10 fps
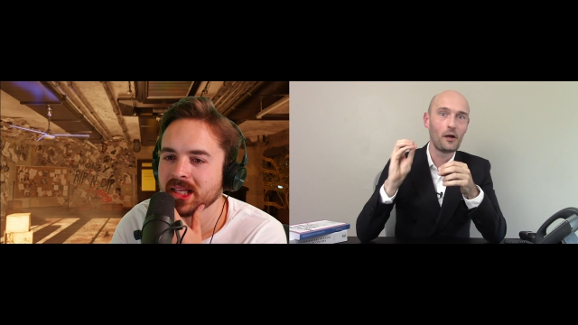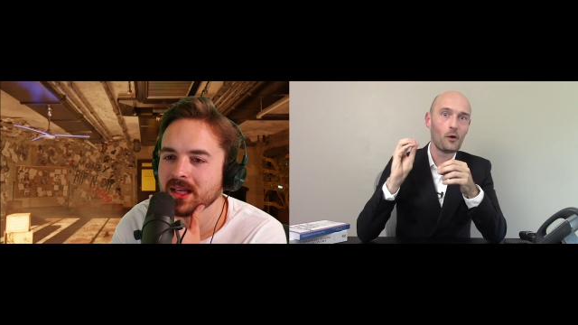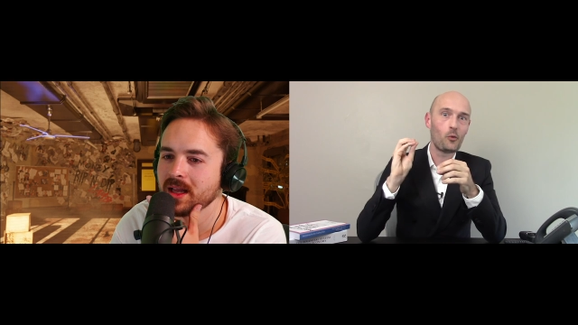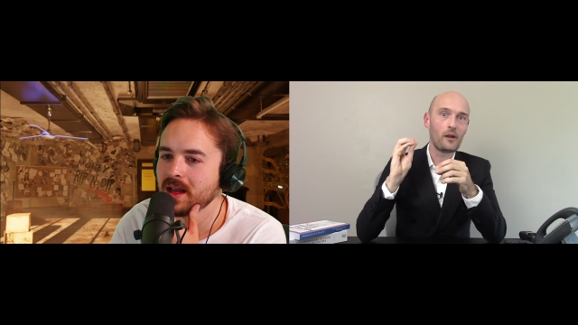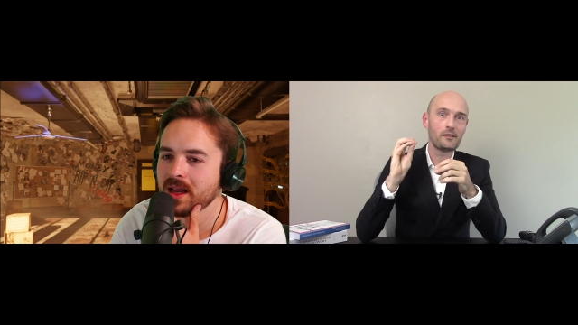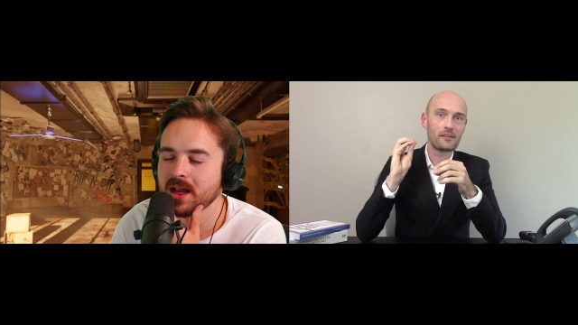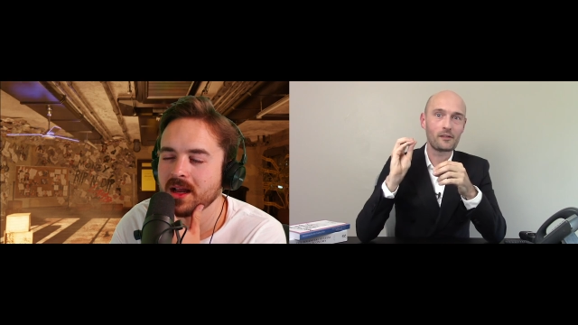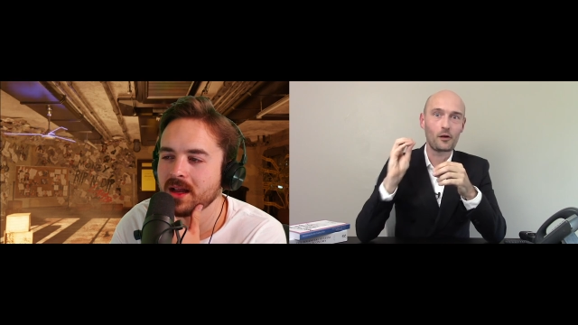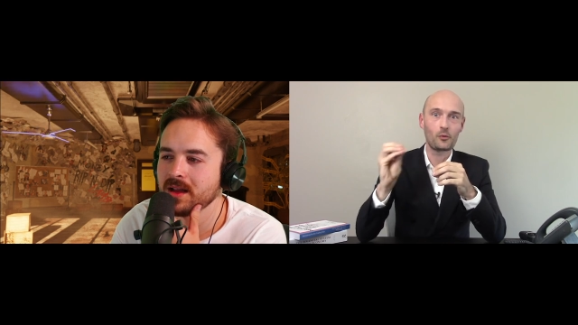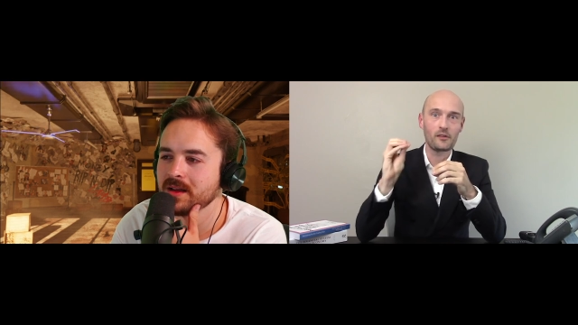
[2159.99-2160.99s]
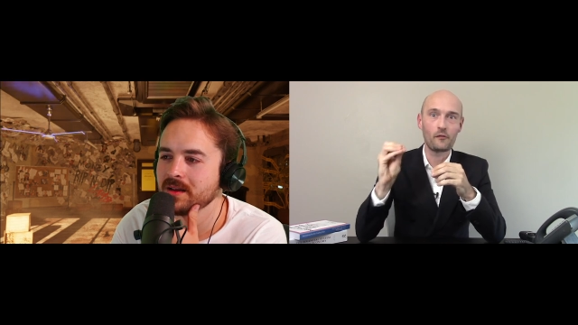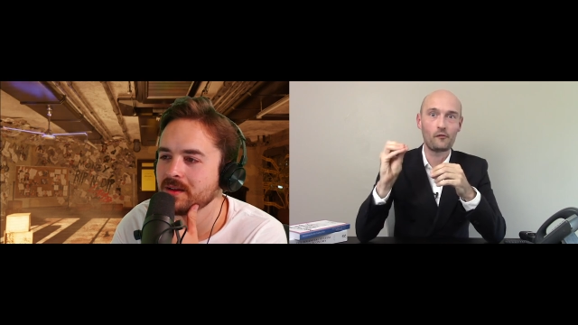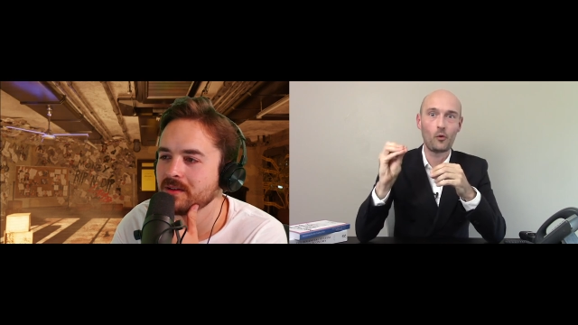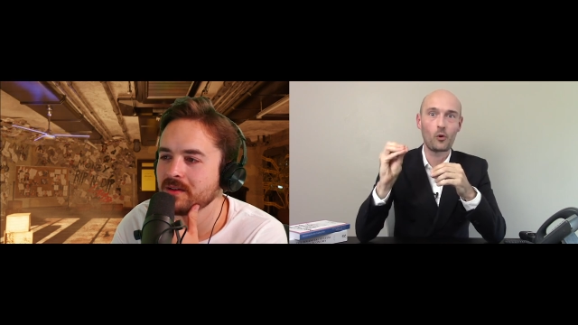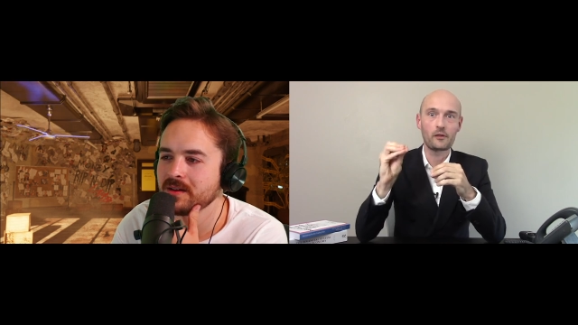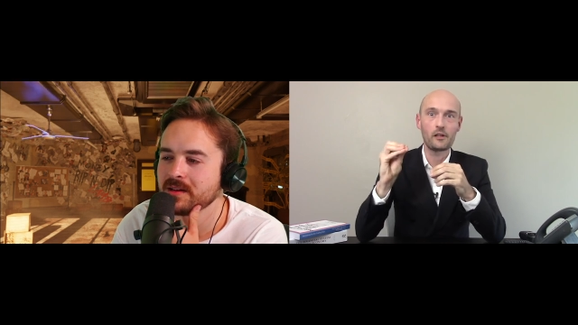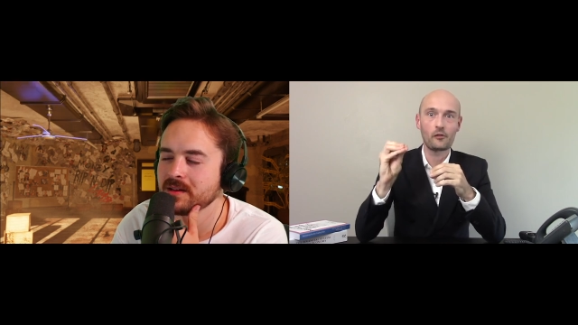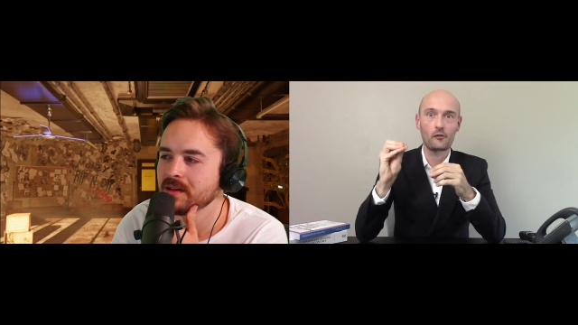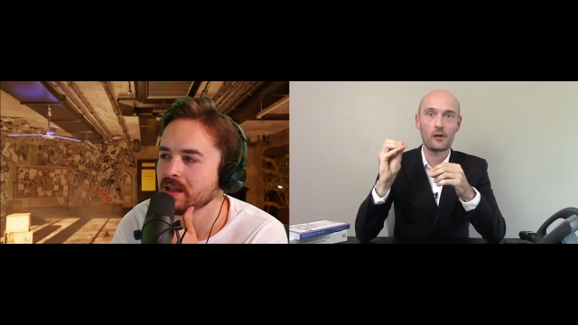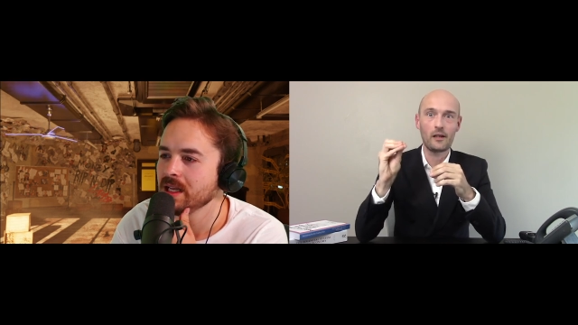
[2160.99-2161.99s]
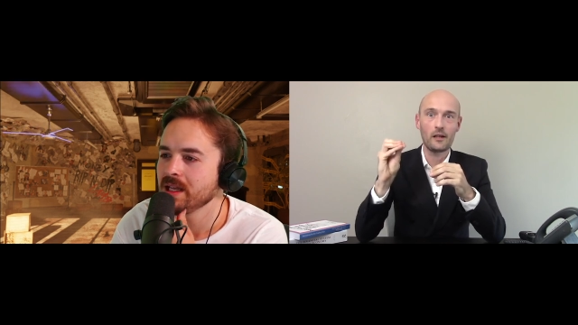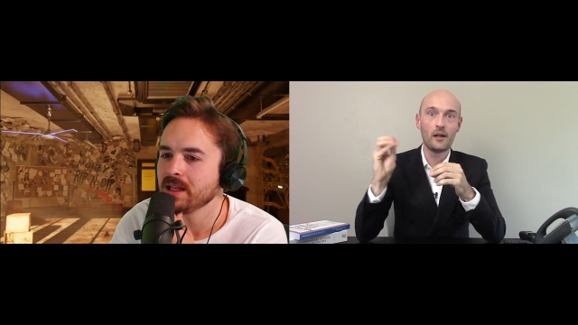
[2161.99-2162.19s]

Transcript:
Speaker 1: when the stock was at forty-three